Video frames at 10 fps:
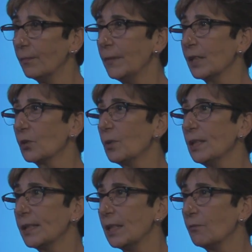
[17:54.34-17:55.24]
Next
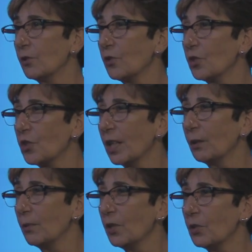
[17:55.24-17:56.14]
Wednesday, I want you to check
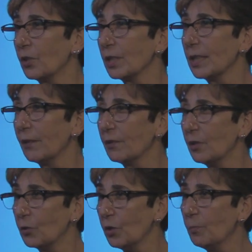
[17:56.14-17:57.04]
in with the nurse, have her
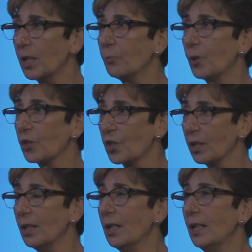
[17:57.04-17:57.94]
do your blood pressure,
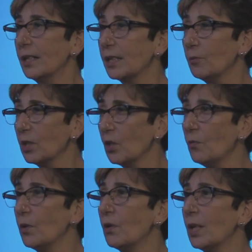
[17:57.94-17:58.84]
see what's
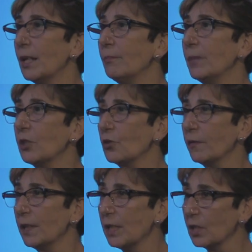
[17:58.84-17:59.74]
going on, make sure
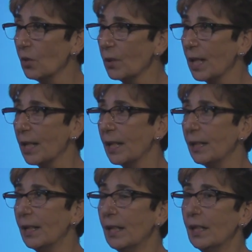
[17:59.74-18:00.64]
everything's
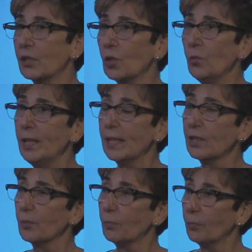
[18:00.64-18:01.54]
okay. So we get
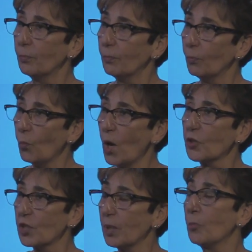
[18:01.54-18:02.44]
to
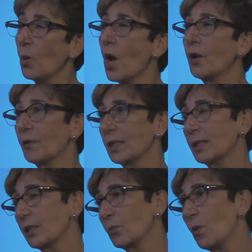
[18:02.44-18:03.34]
watch their
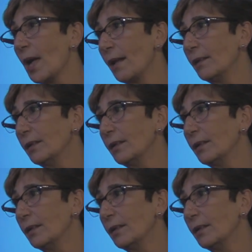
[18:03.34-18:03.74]
progress as well.